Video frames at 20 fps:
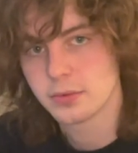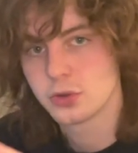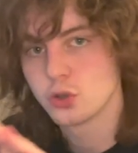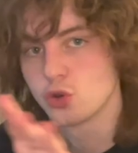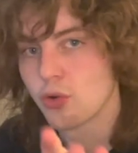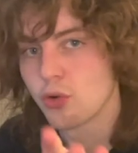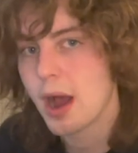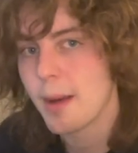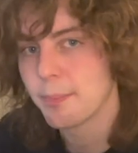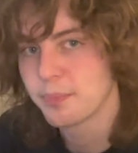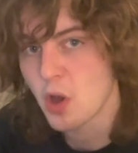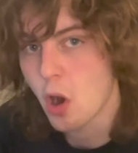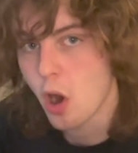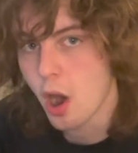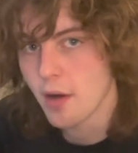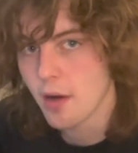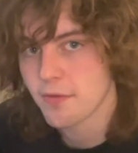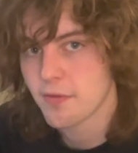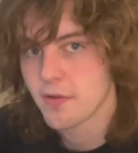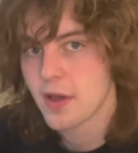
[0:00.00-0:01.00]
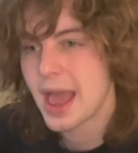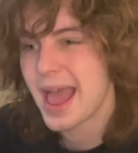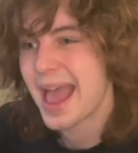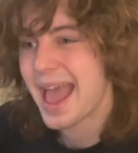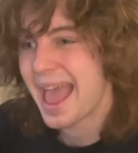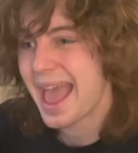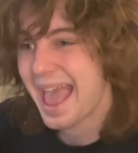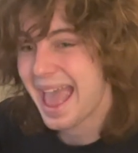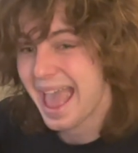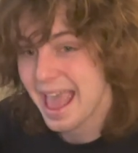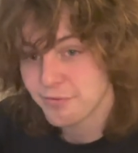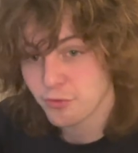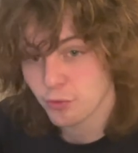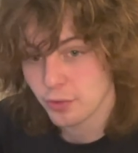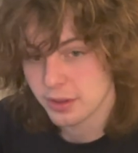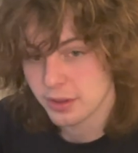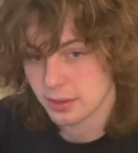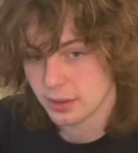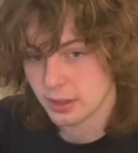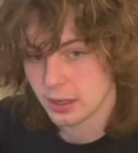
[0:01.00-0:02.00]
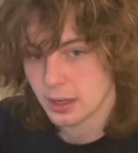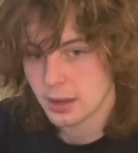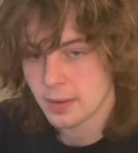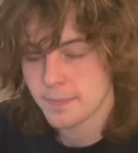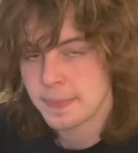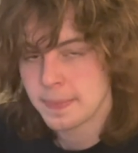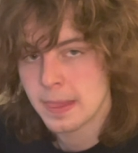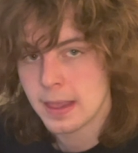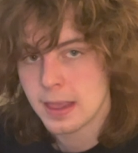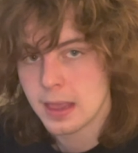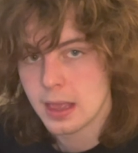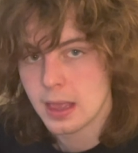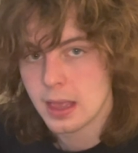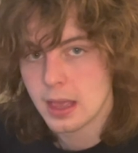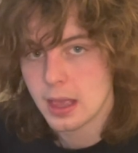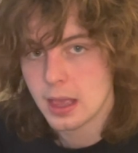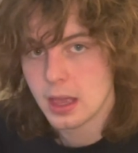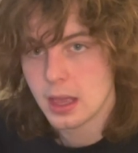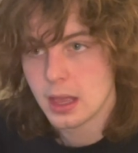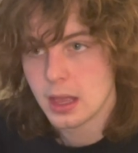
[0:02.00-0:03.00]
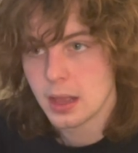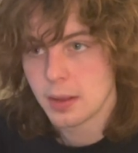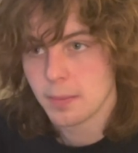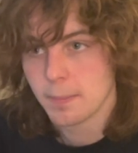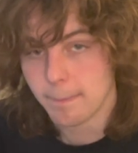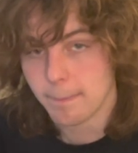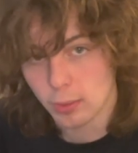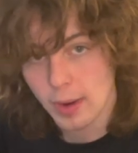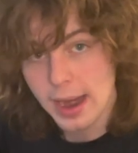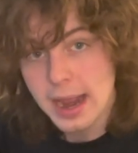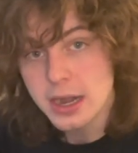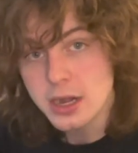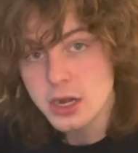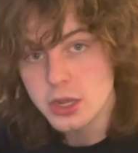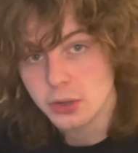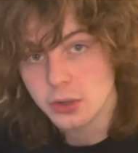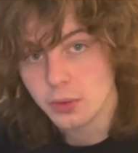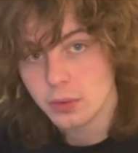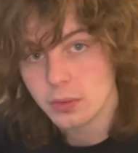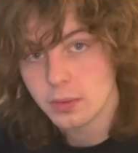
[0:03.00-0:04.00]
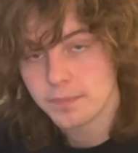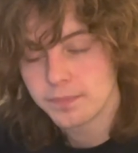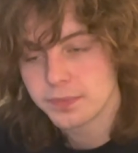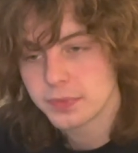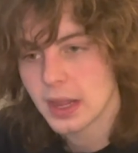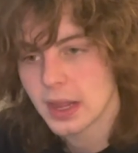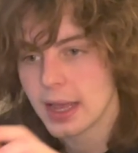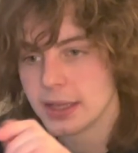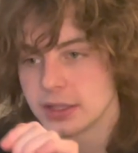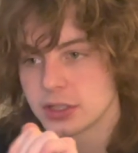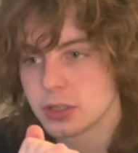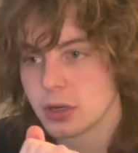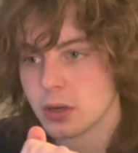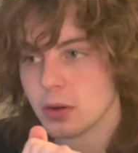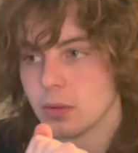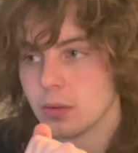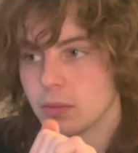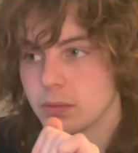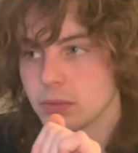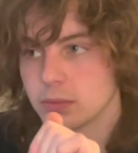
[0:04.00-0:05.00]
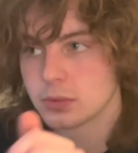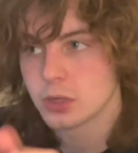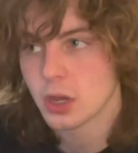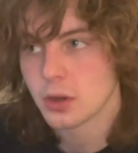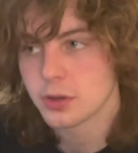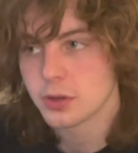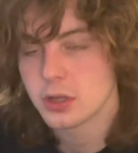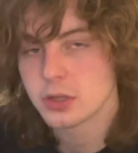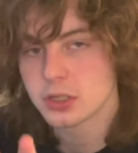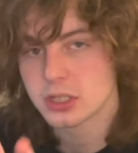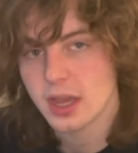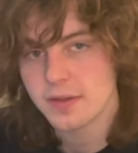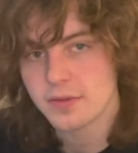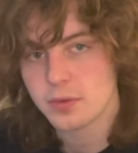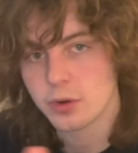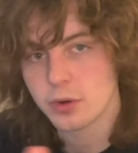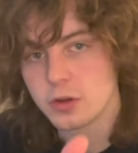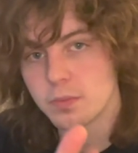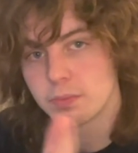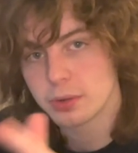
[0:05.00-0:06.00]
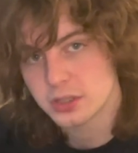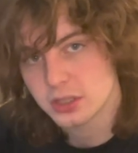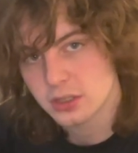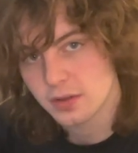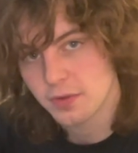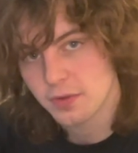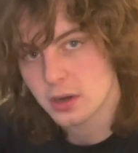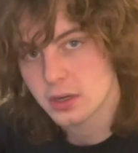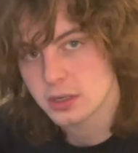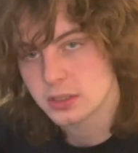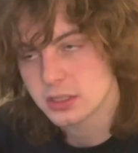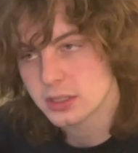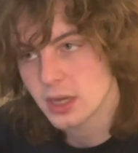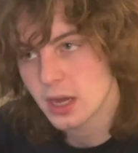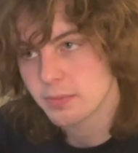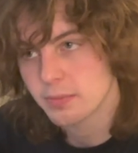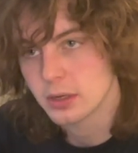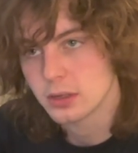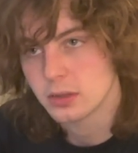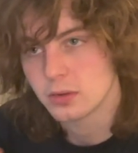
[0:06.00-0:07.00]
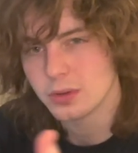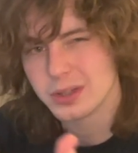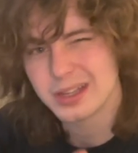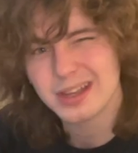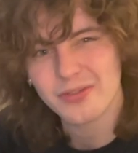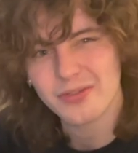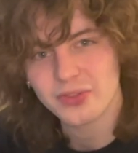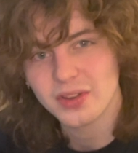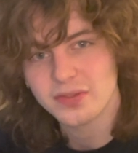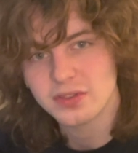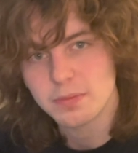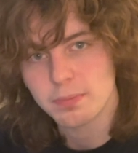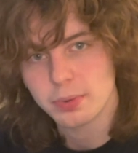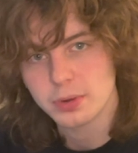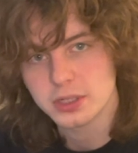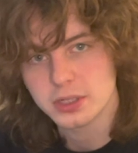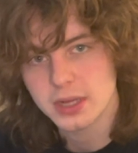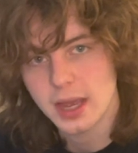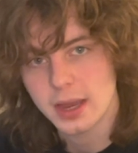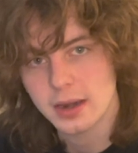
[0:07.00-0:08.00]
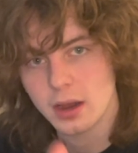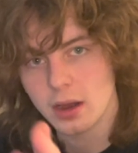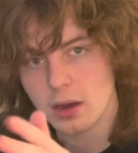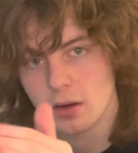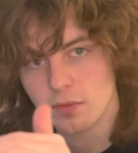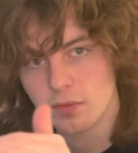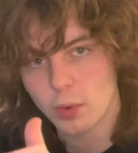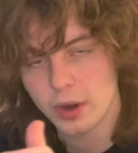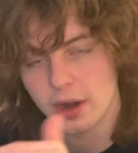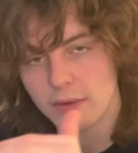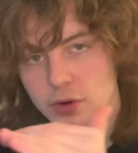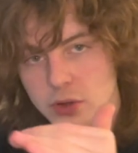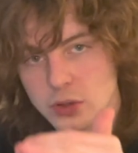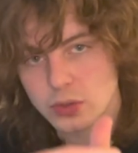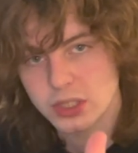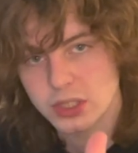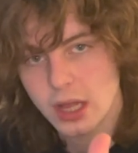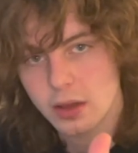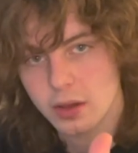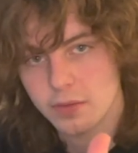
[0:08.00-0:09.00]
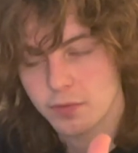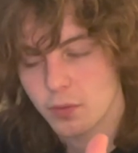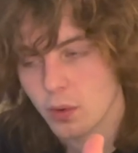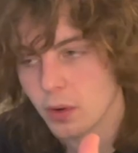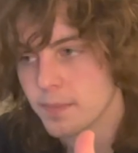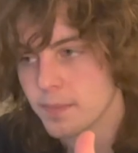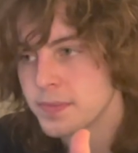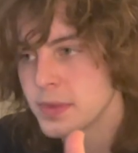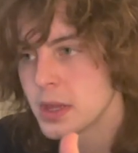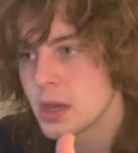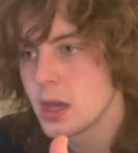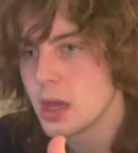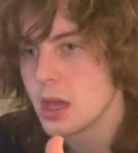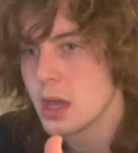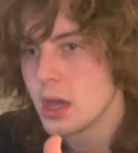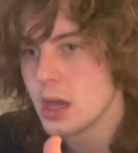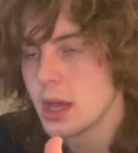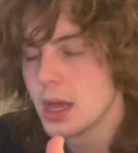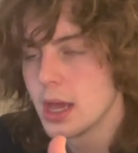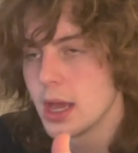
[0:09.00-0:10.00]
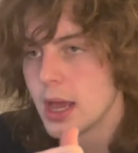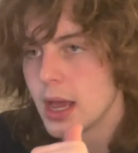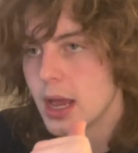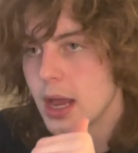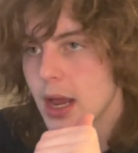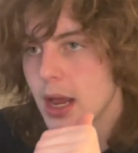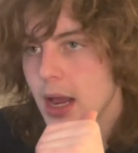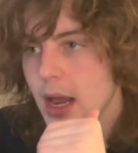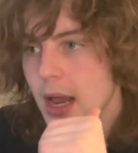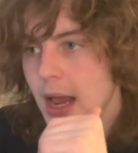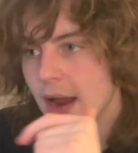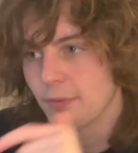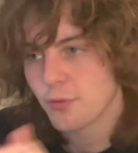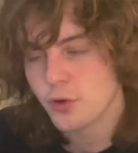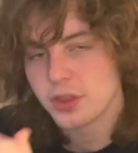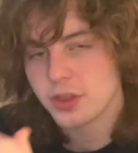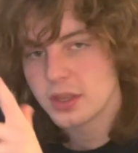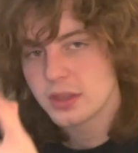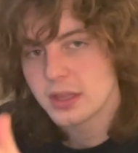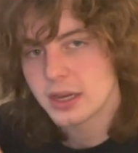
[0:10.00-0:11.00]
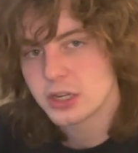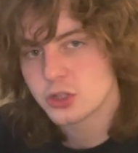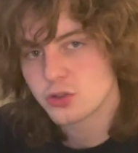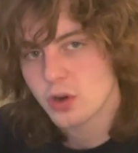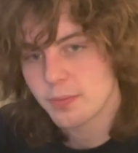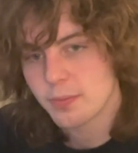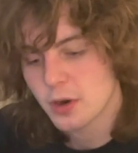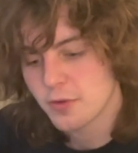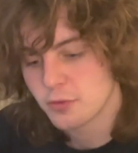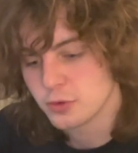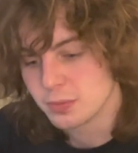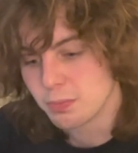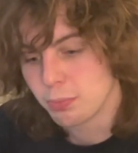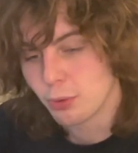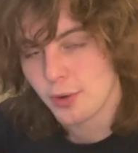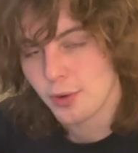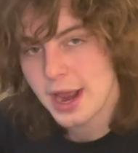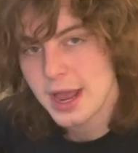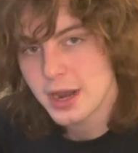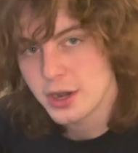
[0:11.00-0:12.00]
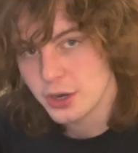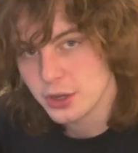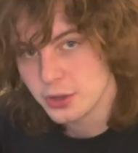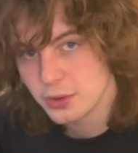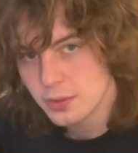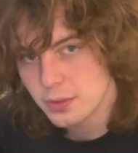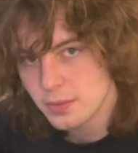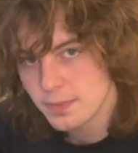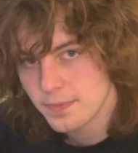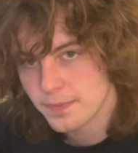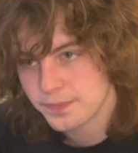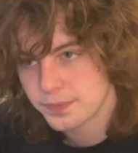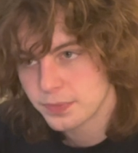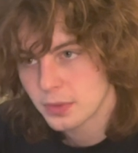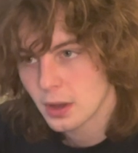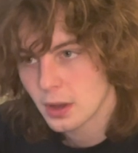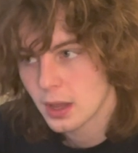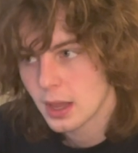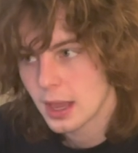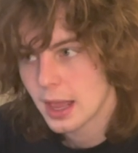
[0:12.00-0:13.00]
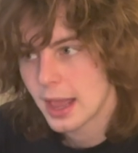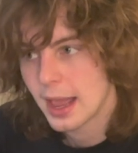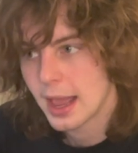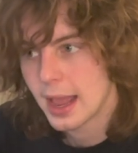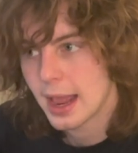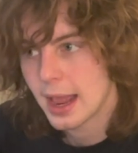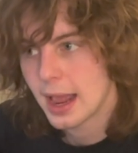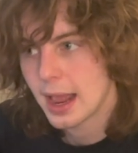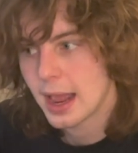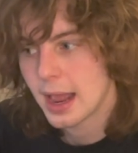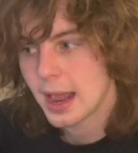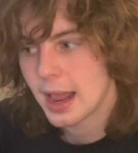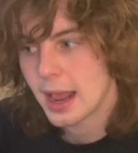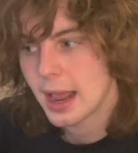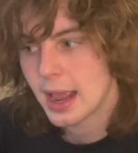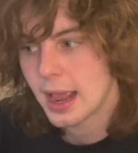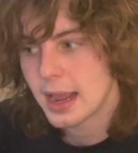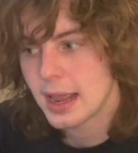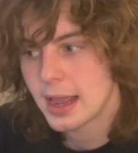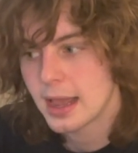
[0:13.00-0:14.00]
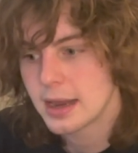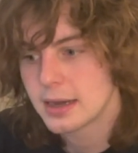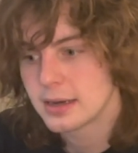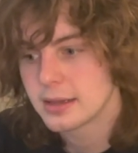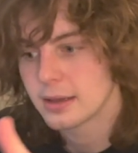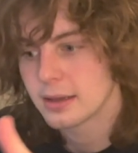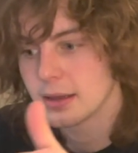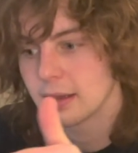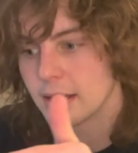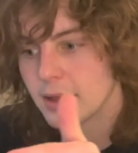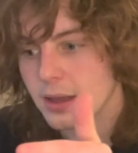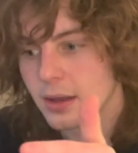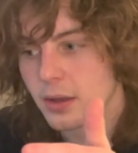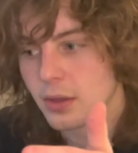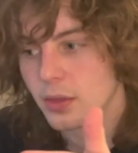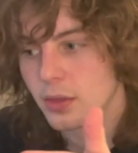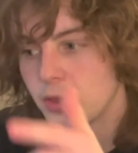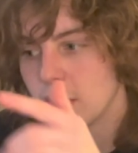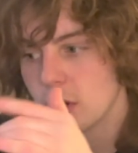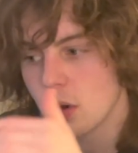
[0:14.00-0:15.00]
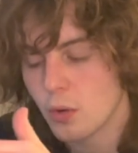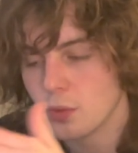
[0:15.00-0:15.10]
dropped off everything, brand new. And so Tokyo 7, when you put stuff on consignment, you only get 50% of whatever you sell it for. Everything that he dropped off was brand new, and the